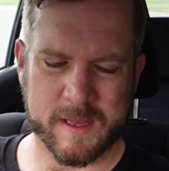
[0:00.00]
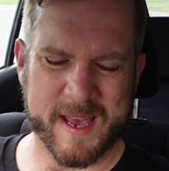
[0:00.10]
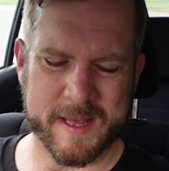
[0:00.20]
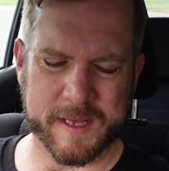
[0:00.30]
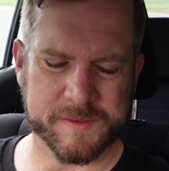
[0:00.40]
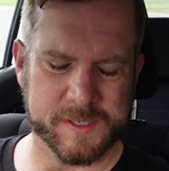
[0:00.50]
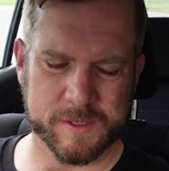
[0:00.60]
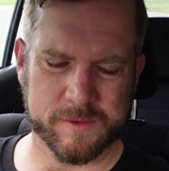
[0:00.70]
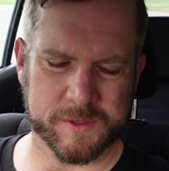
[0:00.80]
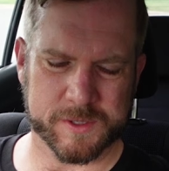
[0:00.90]
They've
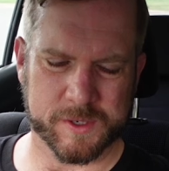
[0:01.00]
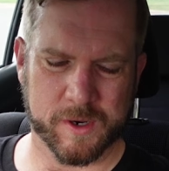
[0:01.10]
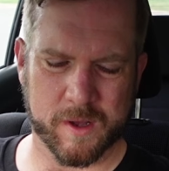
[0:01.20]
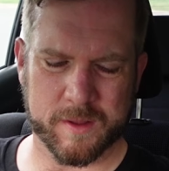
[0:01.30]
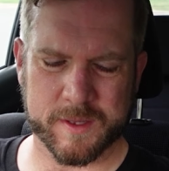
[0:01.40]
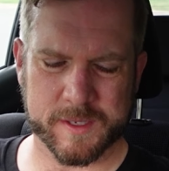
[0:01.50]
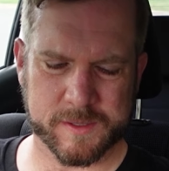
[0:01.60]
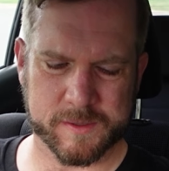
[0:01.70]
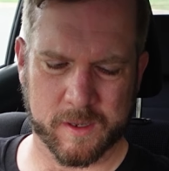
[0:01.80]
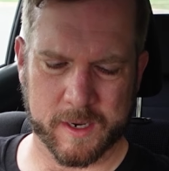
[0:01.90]
still got
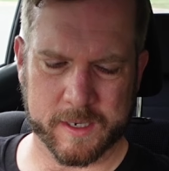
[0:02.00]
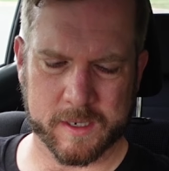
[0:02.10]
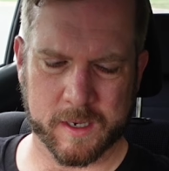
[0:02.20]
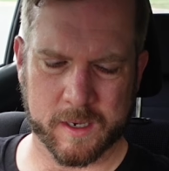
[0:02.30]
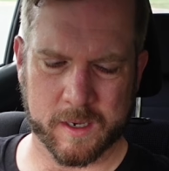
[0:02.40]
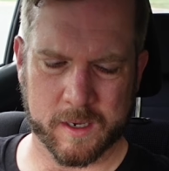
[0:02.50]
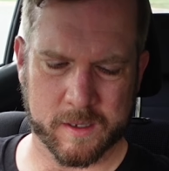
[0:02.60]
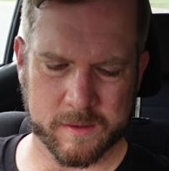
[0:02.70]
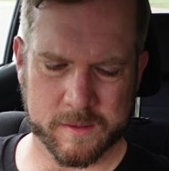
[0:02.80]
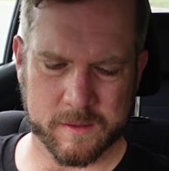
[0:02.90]
this voiceover
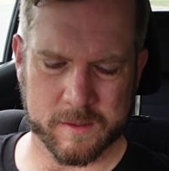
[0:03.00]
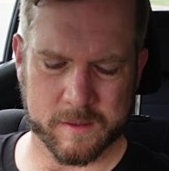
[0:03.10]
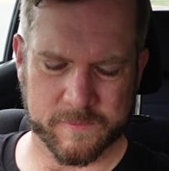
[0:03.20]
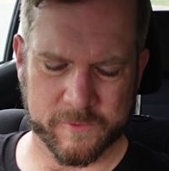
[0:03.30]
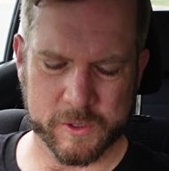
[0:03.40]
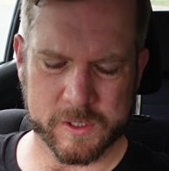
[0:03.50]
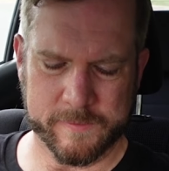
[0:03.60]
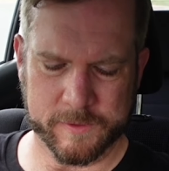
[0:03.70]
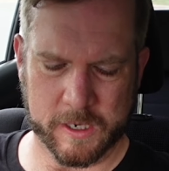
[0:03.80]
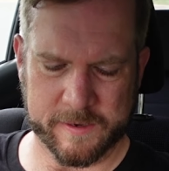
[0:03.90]

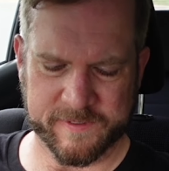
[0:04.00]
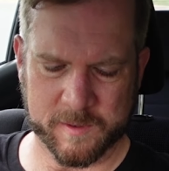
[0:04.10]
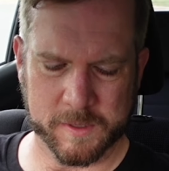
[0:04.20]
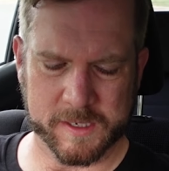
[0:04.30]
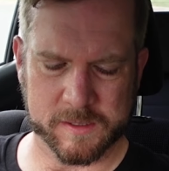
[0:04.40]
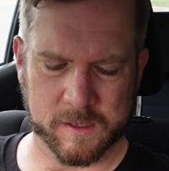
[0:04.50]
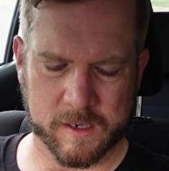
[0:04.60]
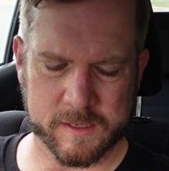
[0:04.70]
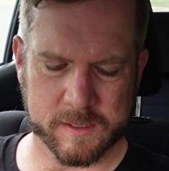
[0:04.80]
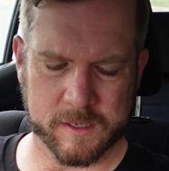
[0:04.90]
guy fumbling his
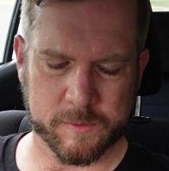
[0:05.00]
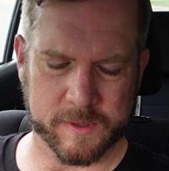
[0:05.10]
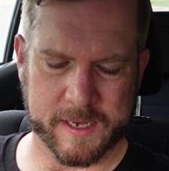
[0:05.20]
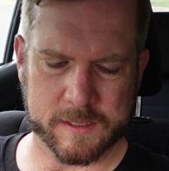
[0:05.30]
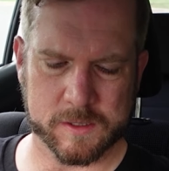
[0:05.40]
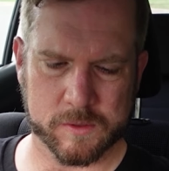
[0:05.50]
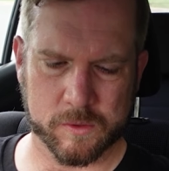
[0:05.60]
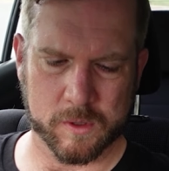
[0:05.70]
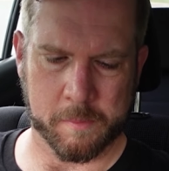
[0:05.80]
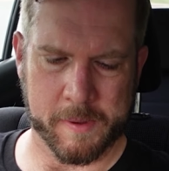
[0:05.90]
lines. Ridiculous. I don't know what that's
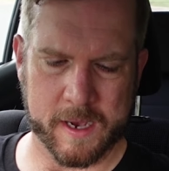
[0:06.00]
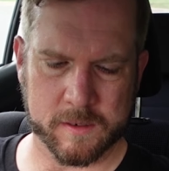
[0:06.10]
all about.